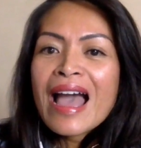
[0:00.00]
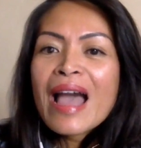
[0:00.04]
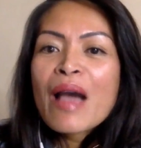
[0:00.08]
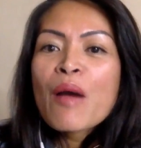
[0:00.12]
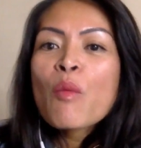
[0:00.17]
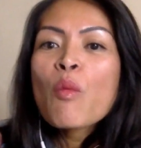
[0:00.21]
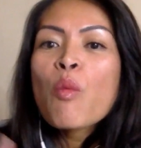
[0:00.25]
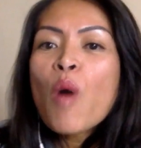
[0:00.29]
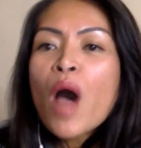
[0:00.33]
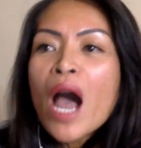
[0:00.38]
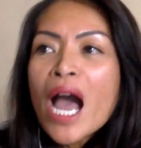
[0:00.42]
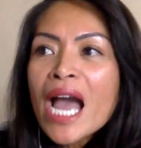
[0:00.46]

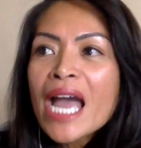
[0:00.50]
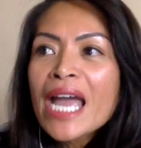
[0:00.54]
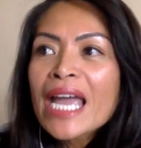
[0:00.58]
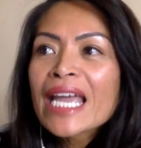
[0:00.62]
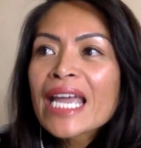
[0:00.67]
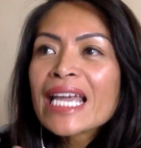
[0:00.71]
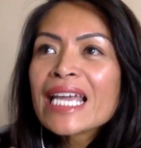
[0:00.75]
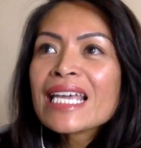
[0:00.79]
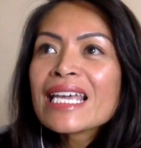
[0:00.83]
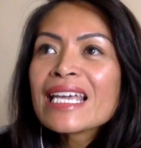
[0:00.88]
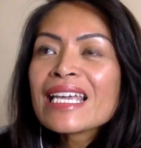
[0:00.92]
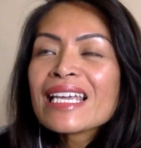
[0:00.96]
Why
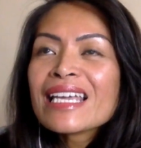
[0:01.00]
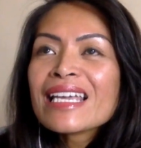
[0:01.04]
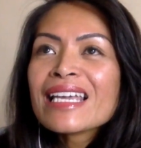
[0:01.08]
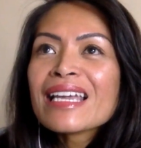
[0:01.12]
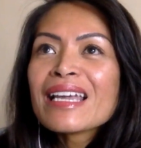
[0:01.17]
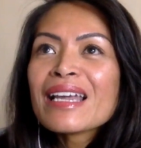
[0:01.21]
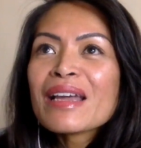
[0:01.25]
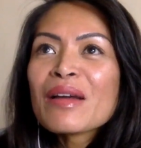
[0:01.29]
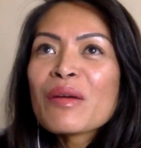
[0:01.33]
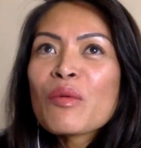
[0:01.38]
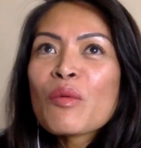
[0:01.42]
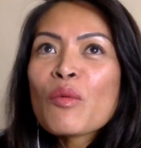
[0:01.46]

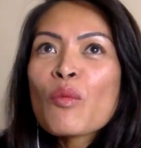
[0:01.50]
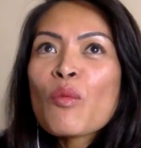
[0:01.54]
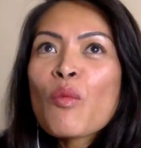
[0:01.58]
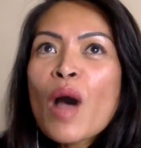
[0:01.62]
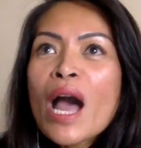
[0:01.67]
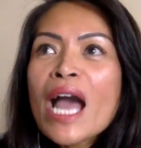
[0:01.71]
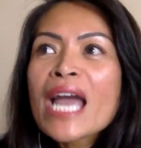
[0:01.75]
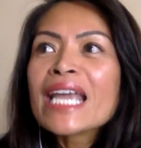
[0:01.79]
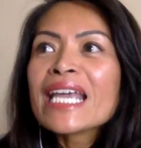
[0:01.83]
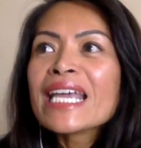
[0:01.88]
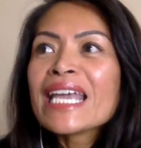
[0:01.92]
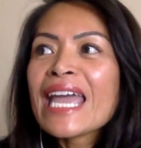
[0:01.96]

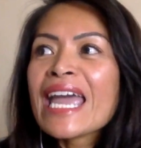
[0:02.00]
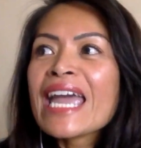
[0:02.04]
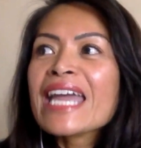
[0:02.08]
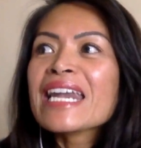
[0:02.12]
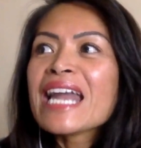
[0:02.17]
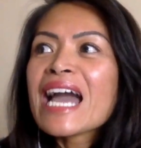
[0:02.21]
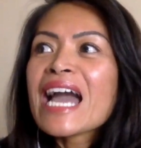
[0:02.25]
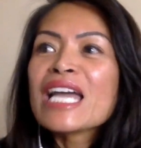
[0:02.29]
can't